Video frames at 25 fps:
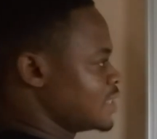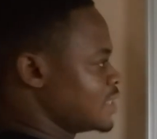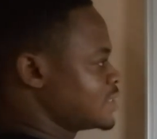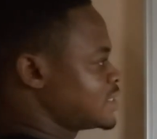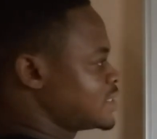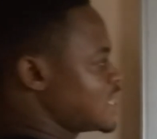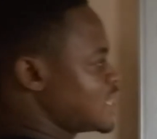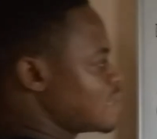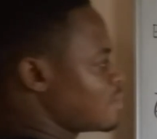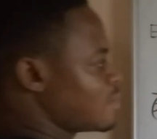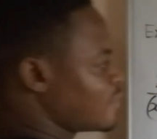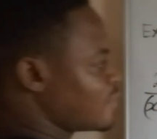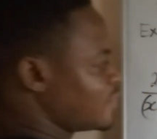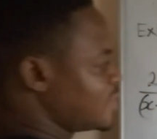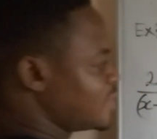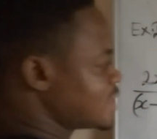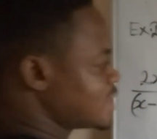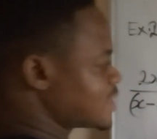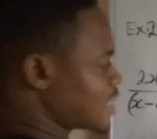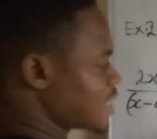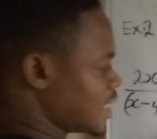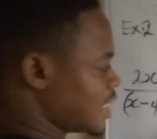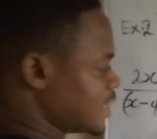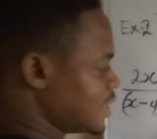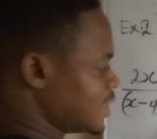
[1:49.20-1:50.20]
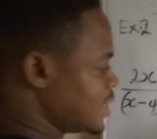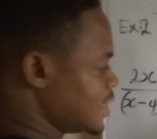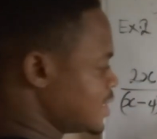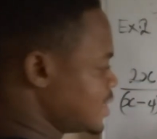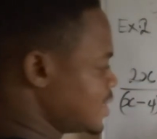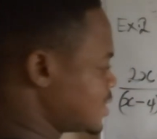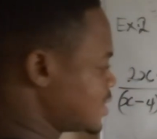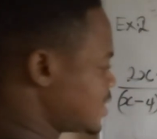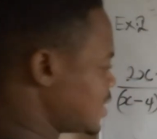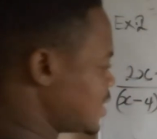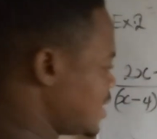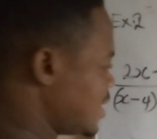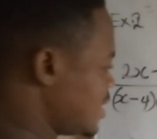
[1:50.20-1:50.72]
LCM of this and
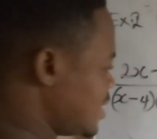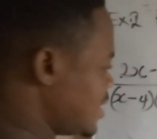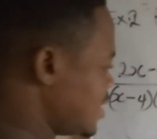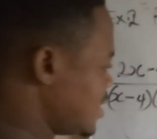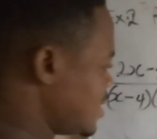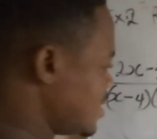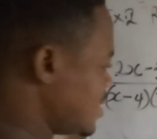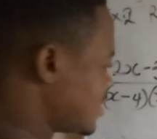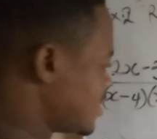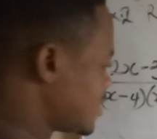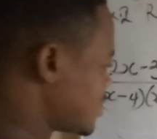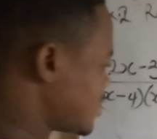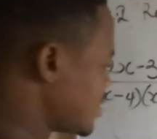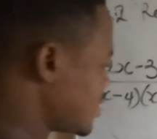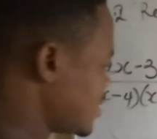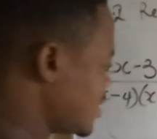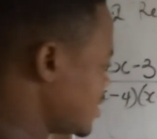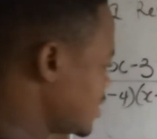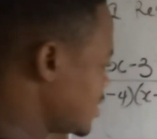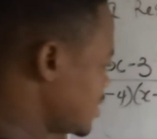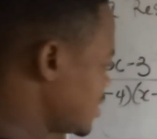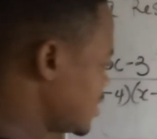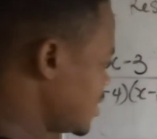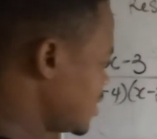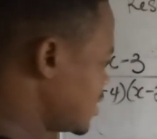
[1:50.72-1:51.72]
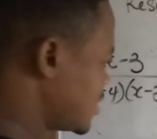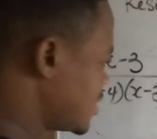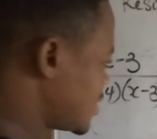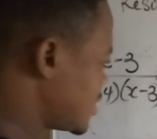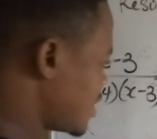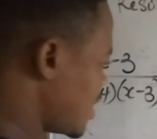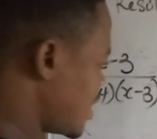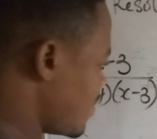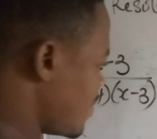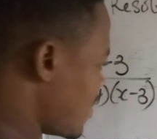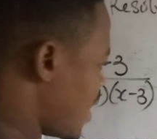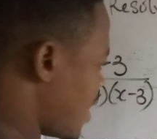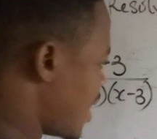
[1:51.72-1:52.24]
this is the
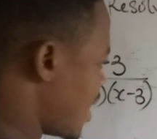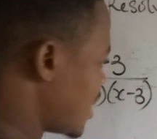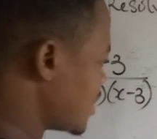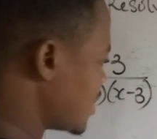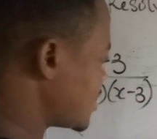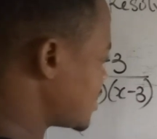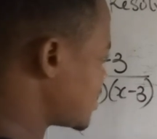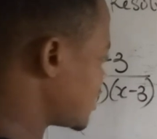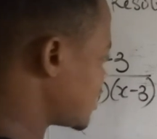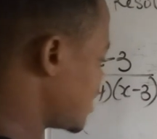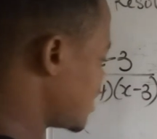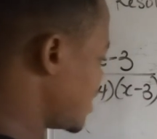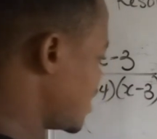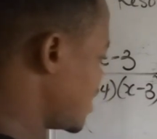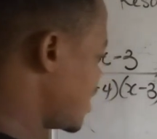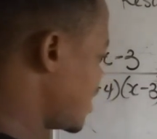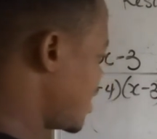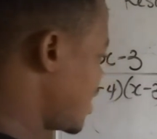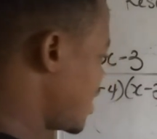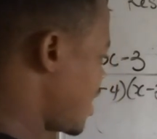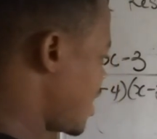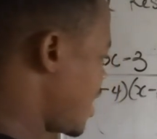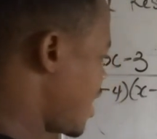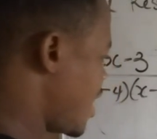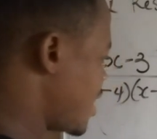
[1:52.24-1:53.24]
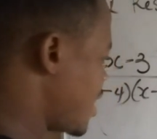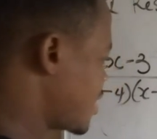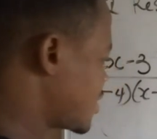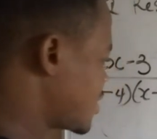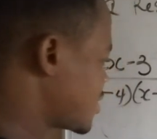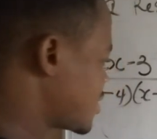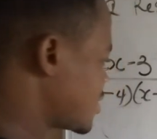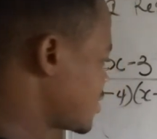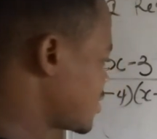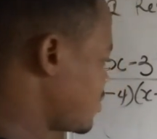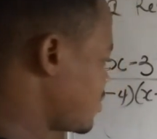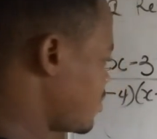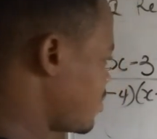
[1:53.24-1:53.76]
same as
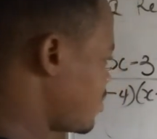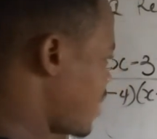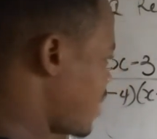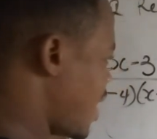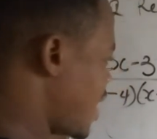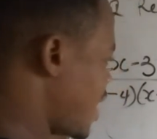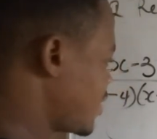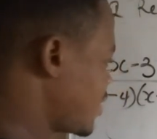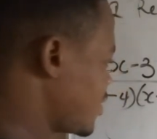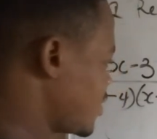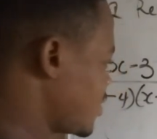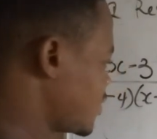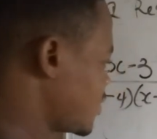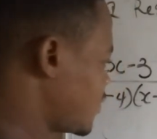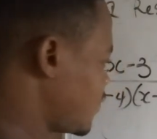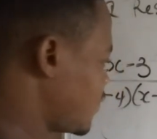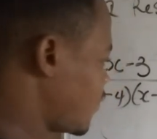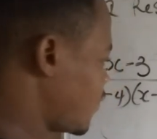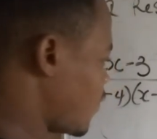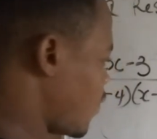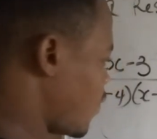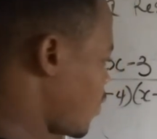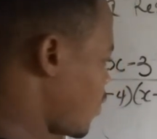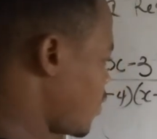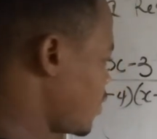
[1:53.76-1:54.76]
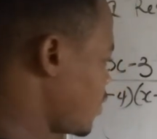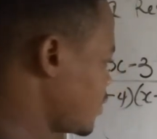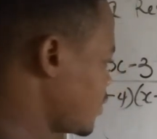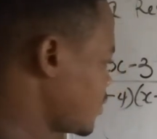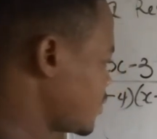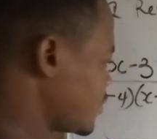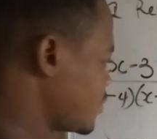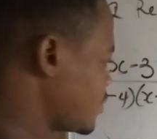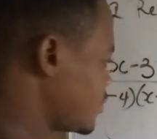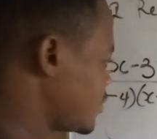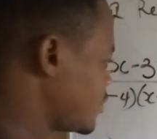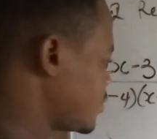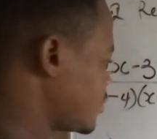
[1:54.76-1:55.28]
x minus
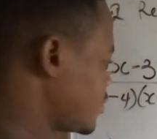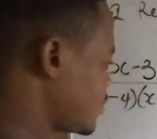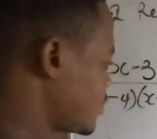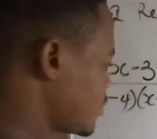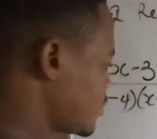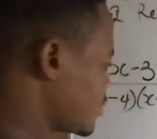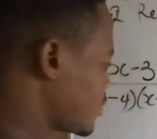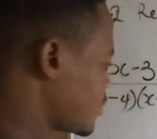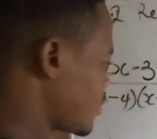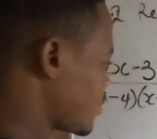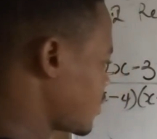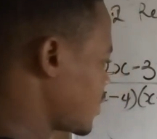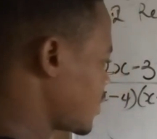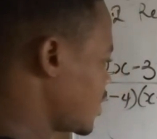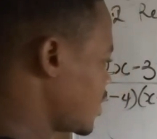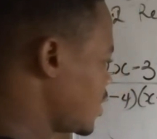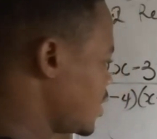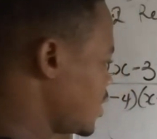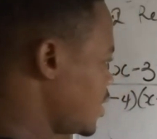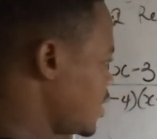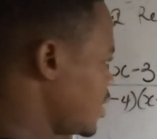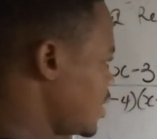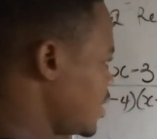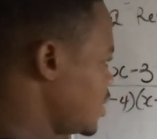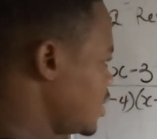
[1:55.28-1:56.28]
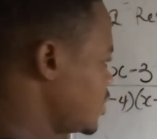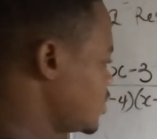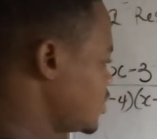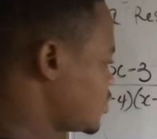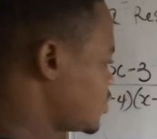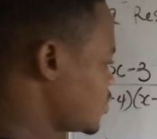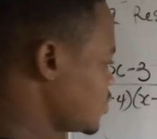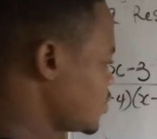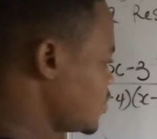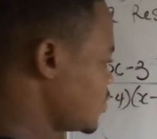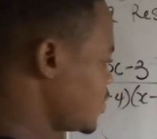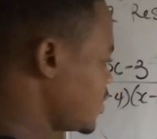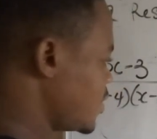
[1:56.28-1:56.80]
4
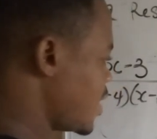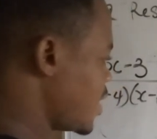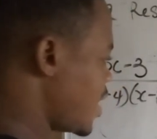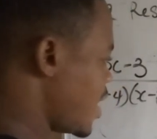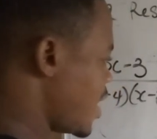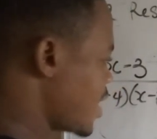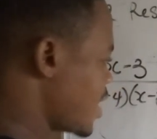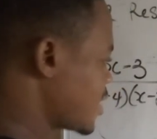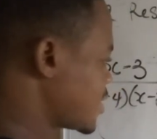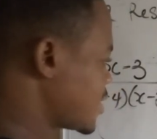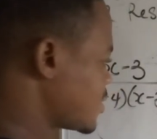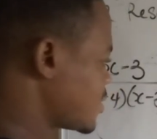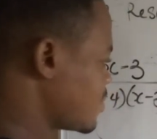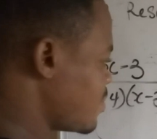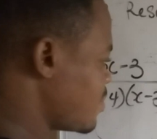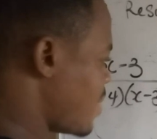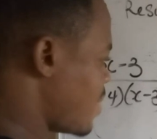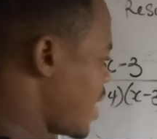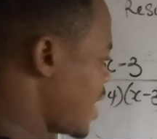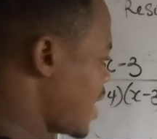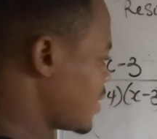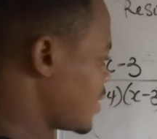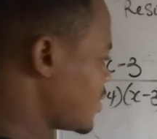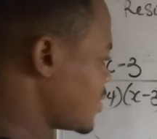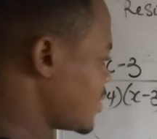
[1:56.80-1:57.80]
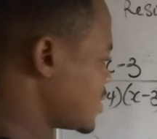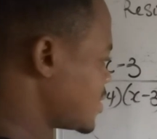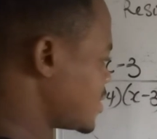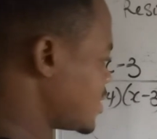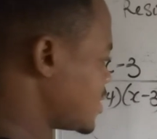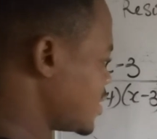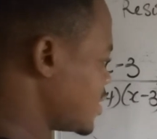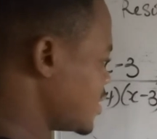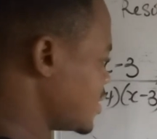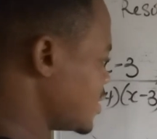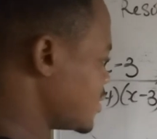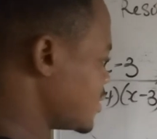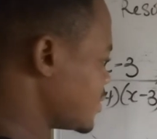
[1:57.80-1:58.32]
into x minus
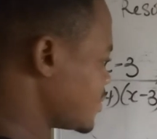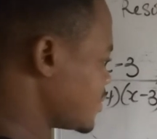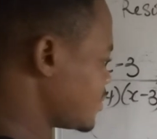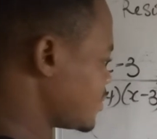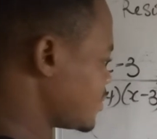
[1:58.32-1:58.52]
3.